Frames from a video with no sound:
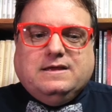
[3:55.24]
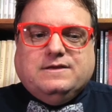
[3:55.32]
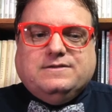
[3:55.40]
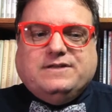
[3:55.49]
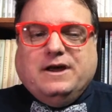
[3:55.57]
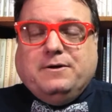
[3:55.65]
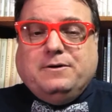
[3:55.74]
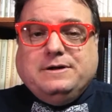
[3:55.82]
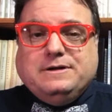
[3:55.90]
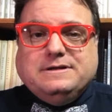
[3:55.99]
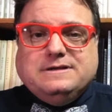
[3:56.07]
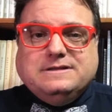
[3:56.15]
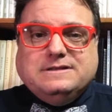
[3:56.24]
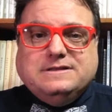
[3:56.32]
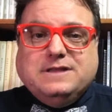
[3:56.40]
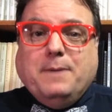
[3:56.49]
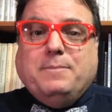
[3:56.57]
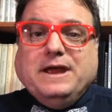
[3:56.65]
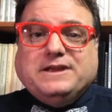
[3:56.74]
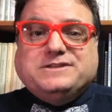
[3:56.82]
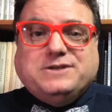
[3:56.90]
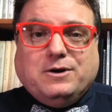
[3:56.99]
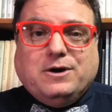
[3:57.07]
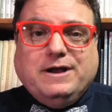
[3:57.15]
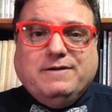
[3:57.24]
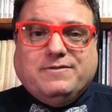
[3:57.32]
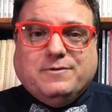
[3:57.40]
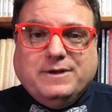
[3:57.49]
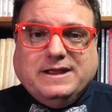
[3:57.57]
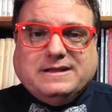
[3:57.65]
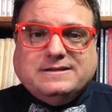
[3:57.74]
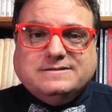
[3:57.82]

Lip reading: So, the big story of the week,